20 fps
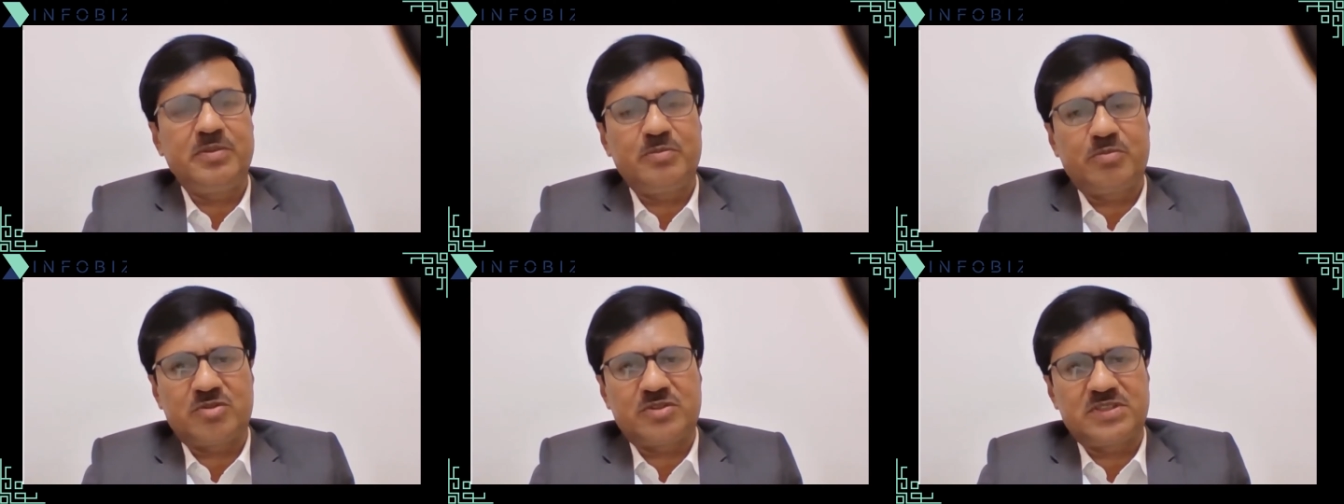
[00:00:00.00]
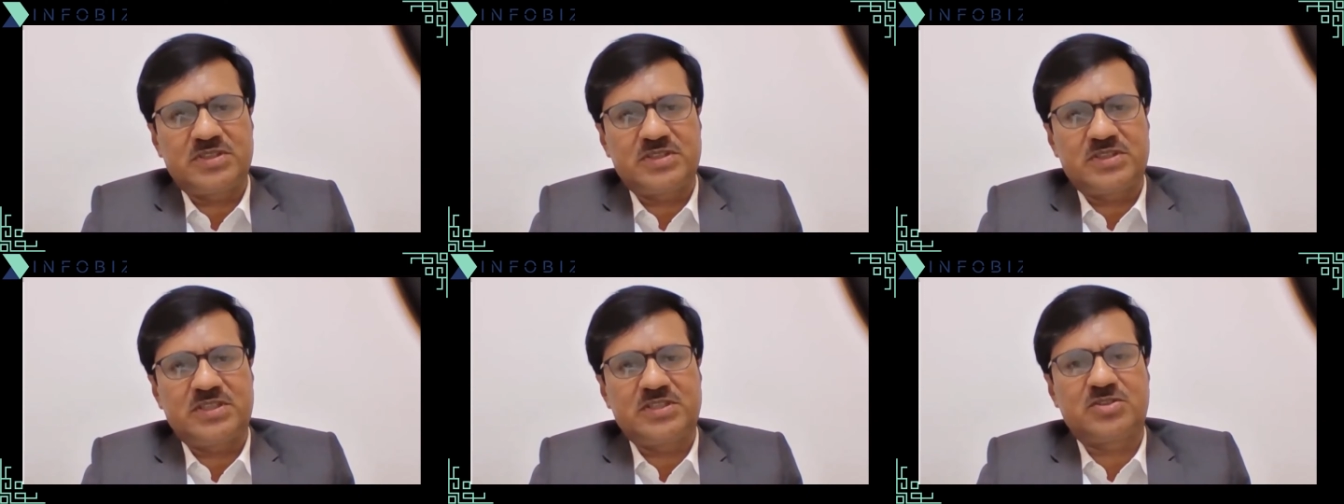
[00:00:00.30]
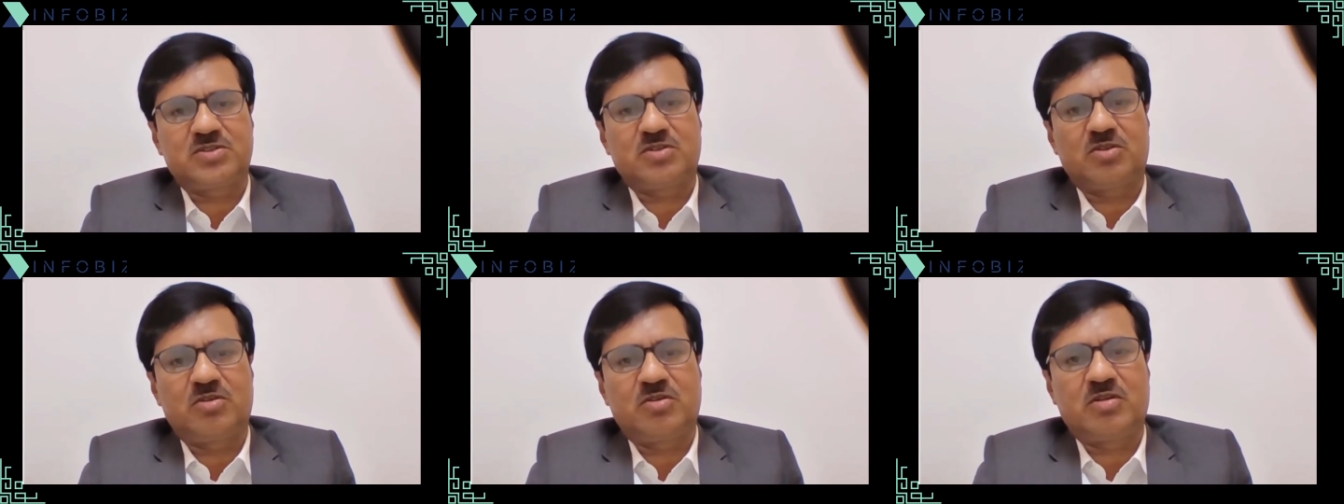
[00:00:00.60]

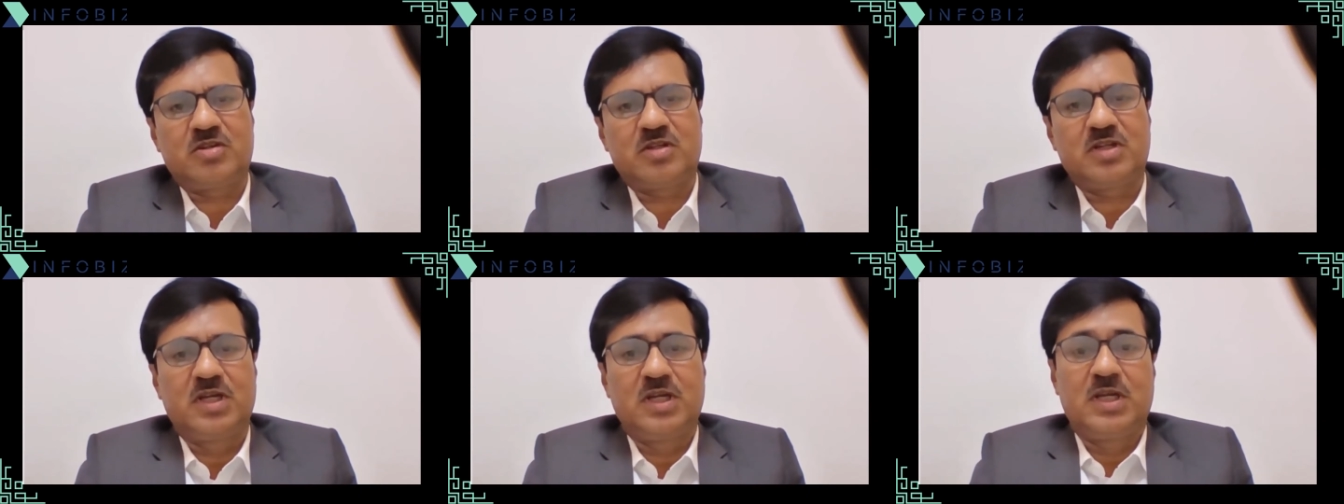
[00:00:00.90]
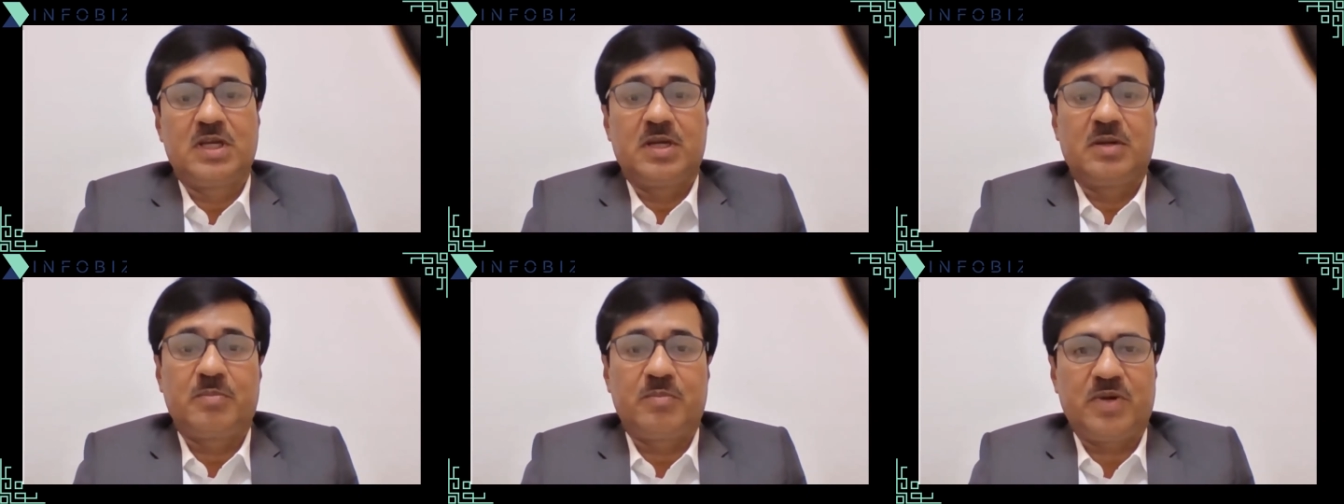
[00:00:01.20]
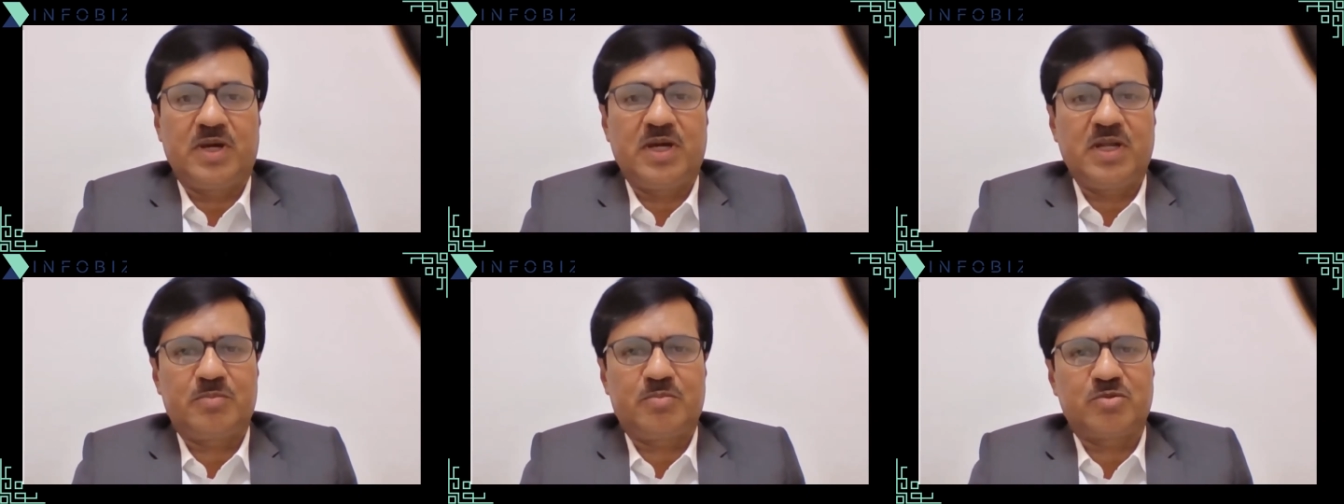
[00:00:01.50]
processes or
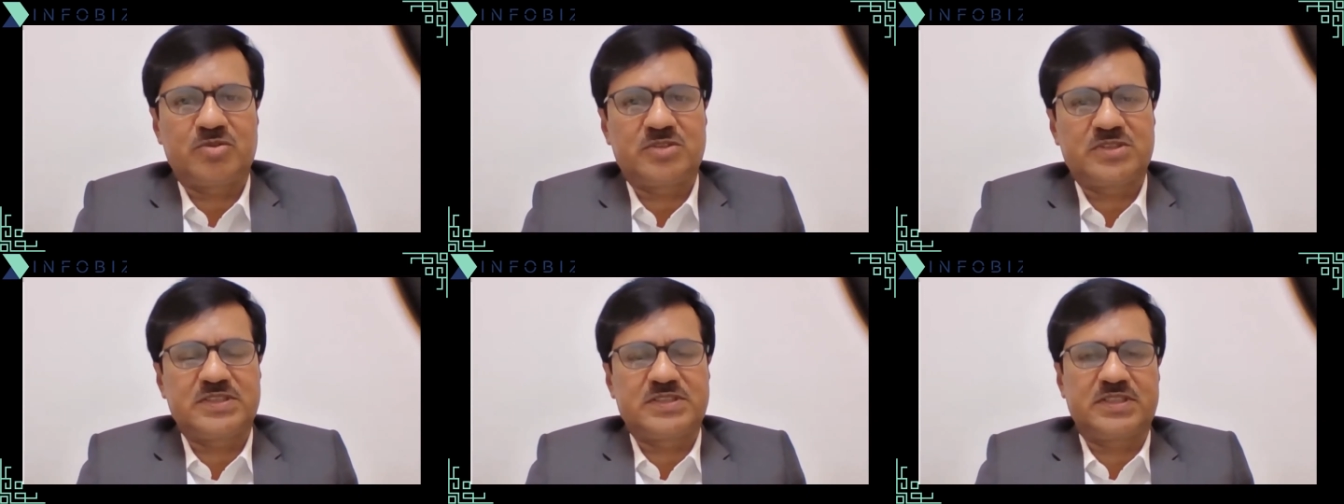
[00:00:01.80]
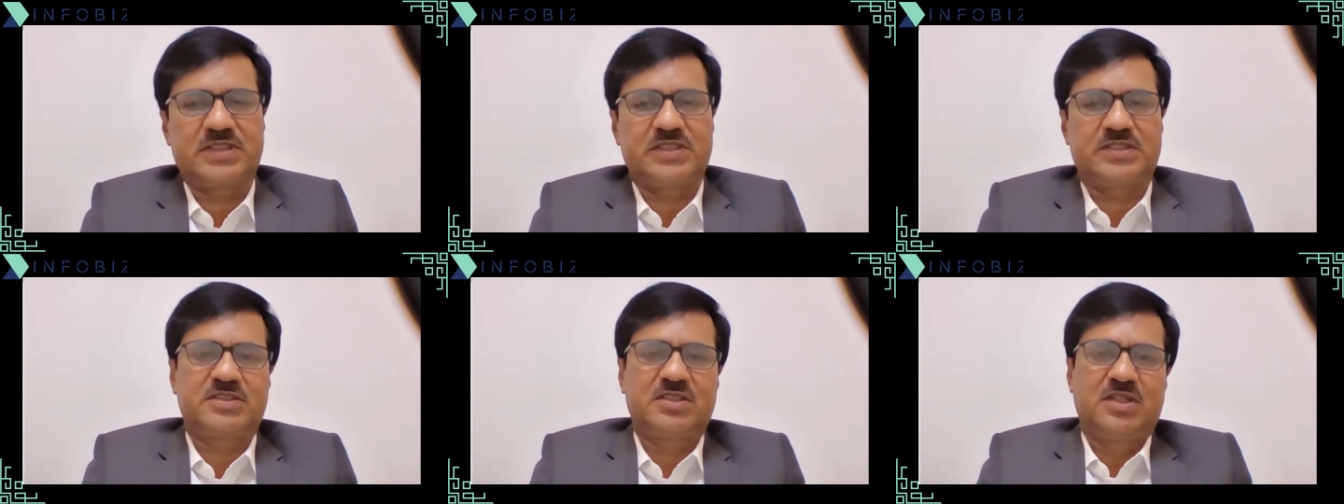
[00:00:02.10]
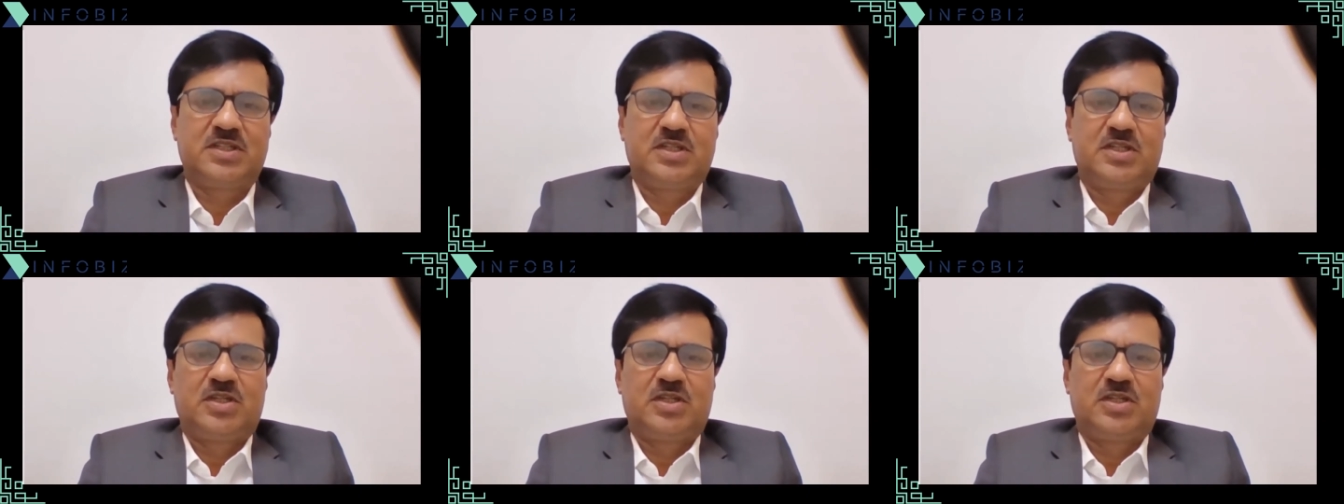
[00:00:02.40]
bulk processes,